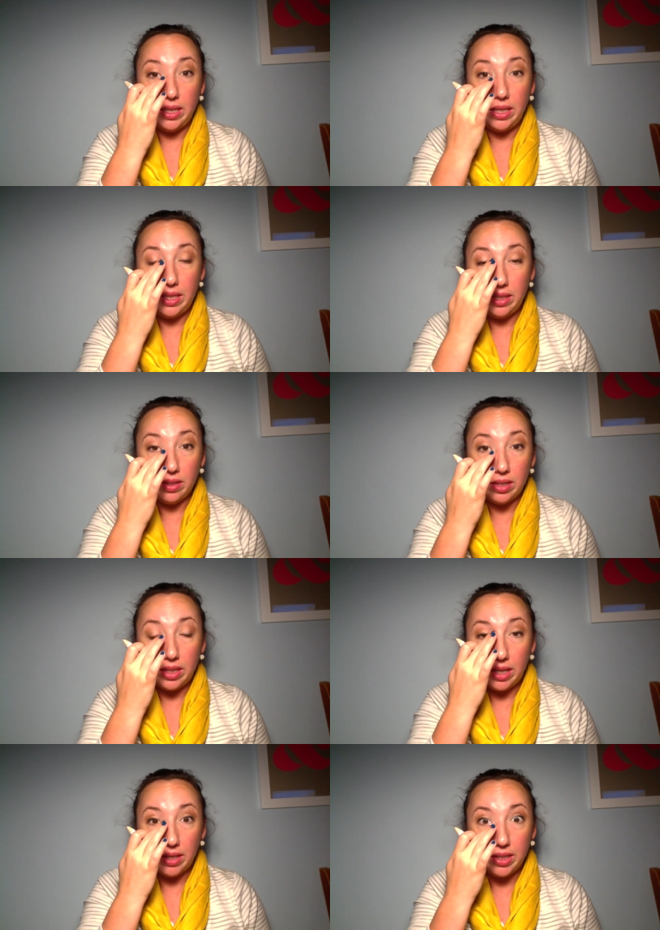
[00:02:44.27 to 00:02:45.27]
inner
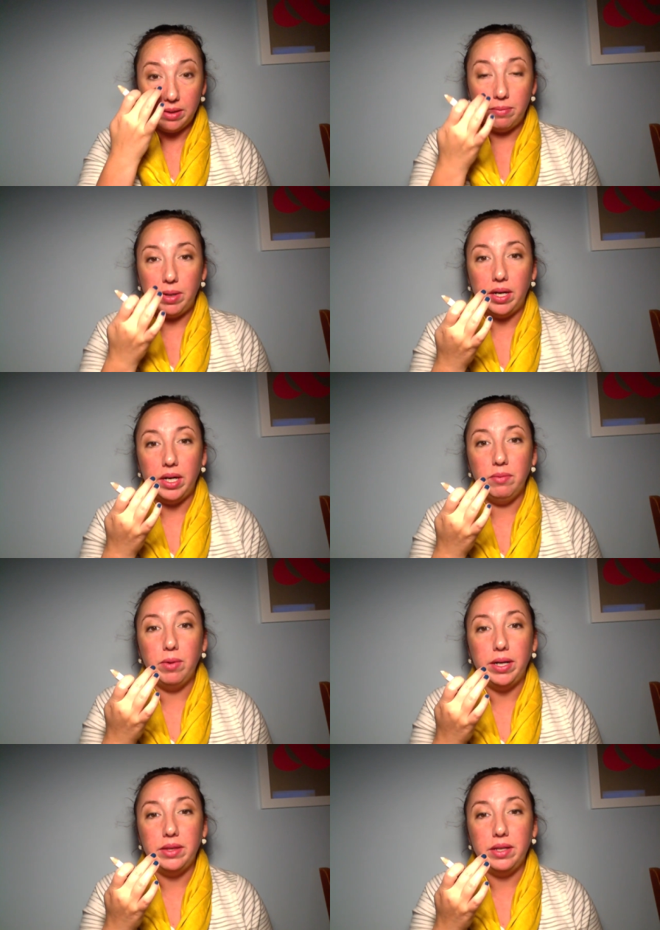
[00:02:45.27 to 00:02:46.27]
area of my eye,
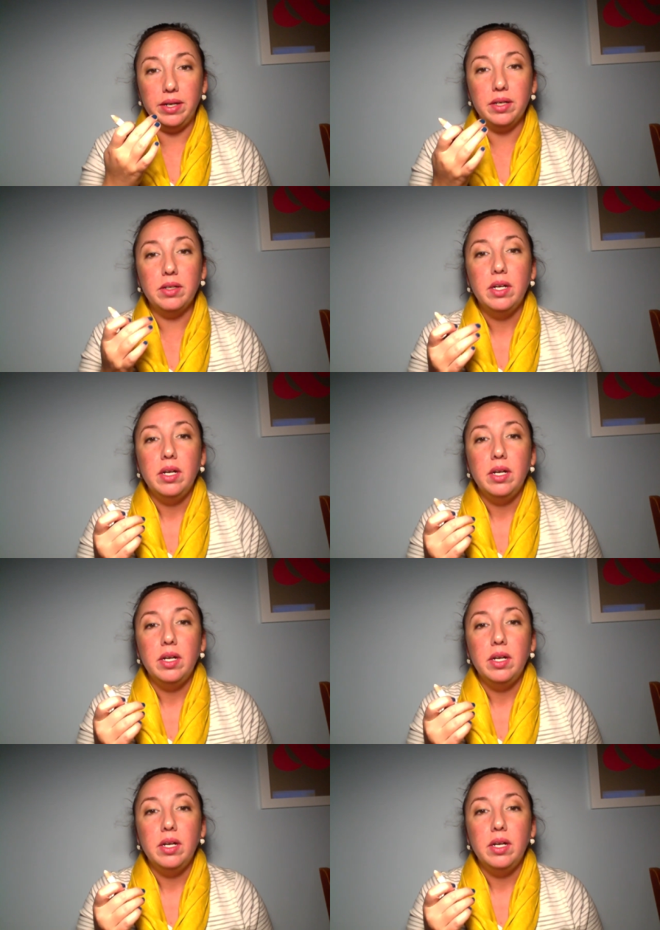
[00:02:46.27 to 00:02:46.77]
right in there,